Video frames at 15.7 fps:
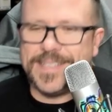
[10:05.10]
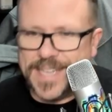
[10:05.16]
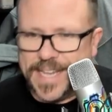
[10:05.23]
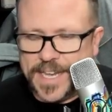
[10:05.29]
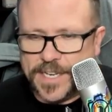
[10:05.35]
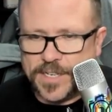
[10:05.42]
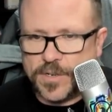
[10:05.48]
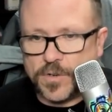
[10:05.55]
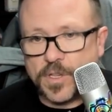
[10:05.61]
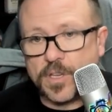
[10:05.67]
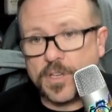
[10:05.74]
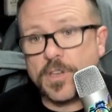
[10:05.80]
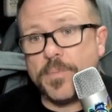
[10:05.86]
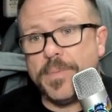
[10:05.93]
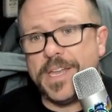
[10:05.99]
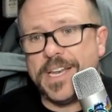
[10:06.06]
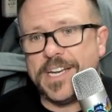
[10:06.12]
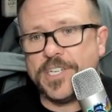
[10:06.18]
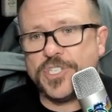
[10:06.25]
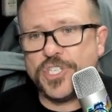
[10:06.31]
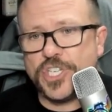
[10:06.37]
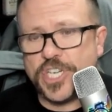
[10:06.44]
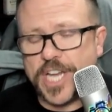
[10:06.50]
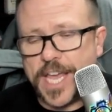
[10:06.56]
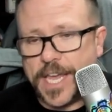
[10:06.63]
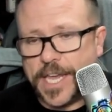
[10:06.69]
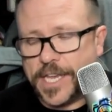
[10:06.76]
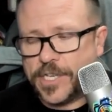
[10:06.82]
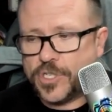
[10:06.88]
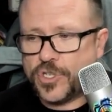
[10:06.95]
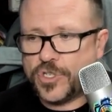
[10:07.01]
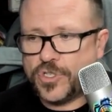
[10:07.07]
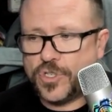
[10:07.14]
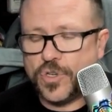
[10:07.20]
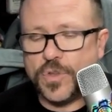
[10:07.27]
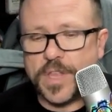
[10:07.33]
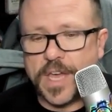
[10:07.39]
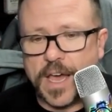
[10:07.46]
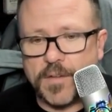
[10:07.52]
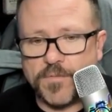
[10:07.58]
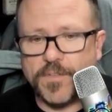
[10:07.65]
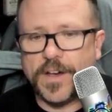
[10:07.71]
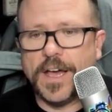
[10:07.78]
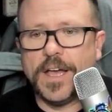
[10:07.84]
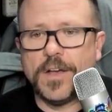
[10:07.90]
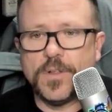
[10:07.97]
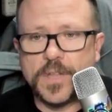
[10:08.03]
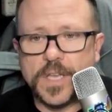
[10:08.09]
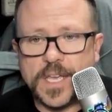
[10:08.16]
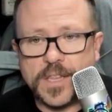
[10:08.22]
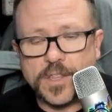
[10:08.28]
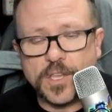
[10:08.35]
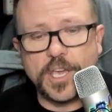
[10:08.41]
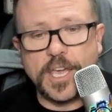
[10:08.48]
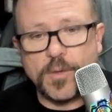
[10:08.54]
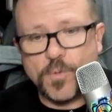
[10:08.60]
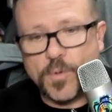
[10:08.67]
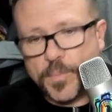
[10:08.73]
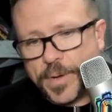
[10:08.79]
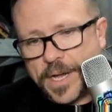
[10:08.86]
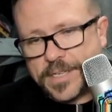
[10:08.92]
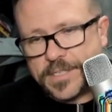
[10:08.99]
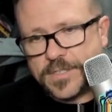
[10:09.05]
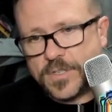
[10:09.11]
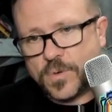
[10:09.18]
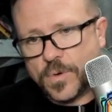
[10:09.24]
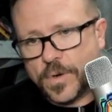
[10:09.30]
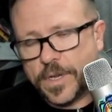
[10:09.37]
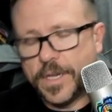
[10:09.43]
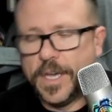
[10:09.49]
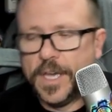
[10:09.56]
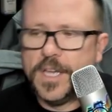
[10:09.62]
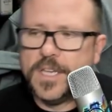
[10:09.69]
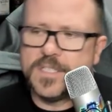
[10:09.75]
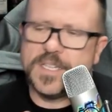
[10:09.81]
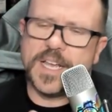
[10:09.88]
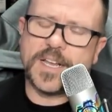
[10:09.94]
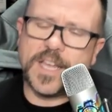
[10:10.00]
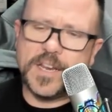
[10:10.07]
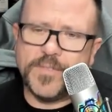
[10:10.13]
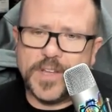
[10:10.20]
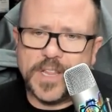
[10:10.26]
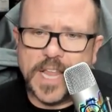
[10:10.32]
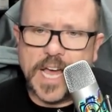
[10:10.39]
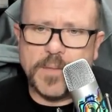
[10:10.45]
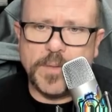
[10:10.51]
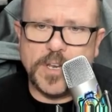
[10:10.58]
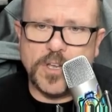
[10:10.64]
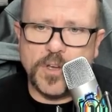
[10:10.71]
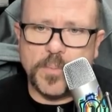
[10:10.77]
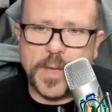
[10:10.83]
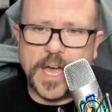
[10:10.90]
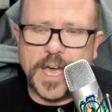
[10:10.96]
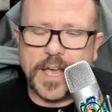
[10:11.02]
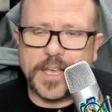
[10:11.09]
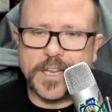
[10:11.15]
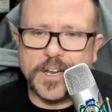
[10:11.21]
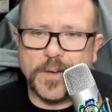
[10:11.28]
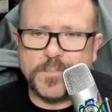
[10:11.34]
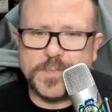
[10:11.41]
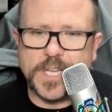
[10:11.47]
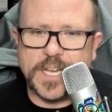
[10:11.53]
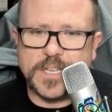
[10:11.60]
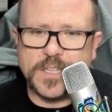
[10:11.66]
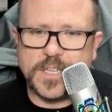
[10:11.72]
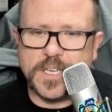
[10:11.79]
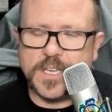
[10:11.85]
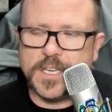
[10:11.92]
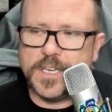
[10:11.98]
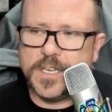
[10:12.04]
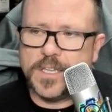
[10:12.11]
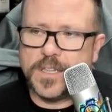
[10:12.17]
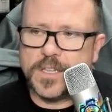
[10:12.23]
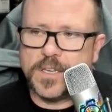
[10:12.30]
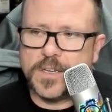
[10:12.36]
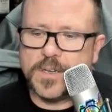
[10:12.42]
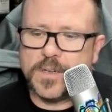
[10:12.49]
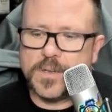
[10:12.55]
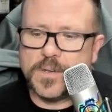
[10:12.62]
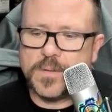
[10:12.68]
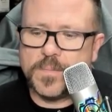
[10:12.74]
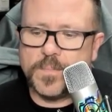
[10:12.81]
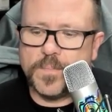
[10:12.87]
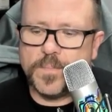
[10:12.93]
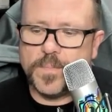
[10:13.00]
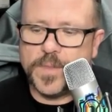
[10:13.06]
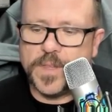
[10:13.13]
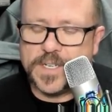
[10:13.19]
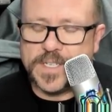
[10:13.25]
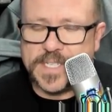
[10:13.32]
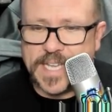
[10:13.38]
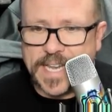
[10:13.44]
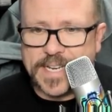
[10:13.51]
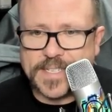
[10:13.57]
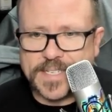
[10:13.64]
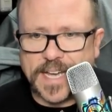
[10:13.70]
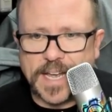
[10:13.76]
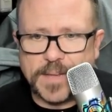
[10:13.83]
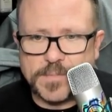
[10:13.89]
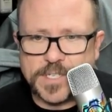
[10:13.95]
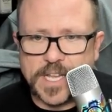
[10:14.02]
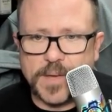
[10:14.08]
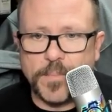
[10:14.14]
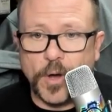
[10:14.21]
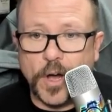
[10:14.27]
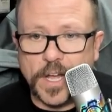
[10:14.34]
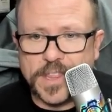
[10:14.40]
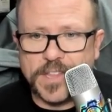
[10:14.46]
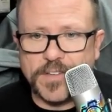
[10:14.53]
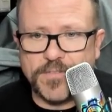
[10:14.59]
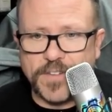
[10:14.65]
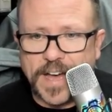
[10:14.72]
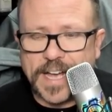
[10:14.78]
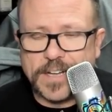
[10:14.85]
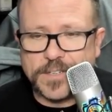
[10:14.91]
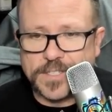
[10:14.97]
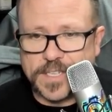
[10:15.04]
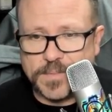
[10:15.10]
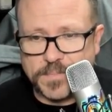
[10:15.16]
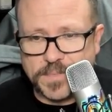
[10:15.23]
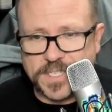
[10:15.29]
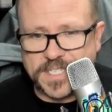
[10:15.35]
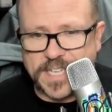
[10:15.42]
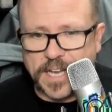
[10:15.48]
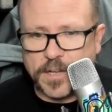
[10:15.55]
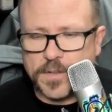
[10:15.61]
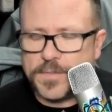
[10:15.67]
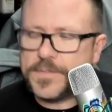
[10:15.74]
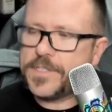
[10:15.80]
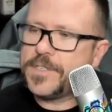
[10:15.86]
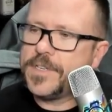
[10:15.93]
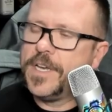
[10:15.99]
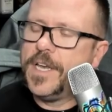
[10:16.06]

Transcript: date or the committed change to that file in the Git repository. So that kind of allowed me to go back and update the date timestamp on the files themselves,